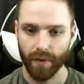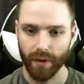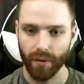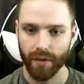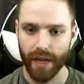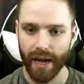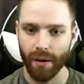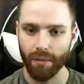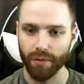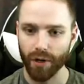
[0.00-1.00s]
Going
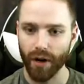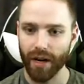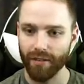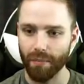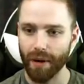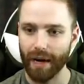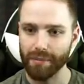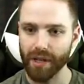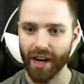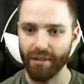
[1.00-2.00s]
down before your head even
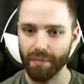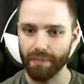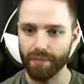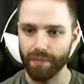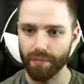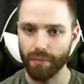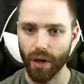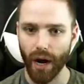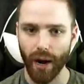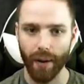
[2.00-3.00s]
pops off,
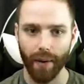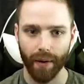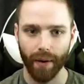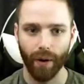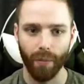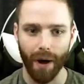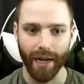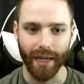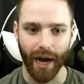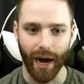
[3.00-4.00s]
bruh. Oh my
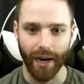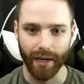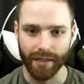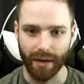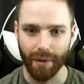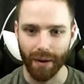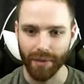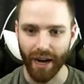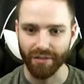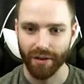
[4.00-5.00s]
God, his head popped
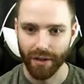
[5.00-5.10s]
off.